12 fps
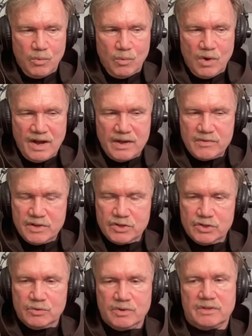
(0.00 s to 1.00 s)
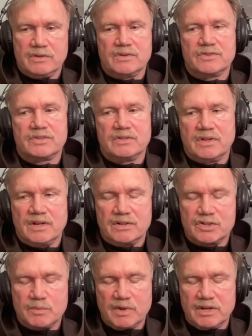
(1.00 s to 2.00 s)
"Why are they doing this?" And they
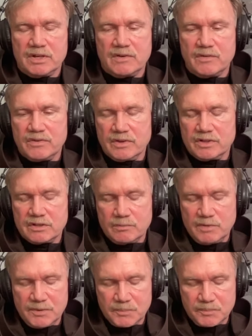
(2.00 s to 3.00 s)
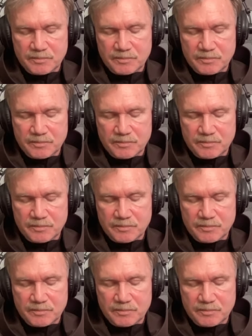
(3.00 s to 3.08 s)
explained everything to me.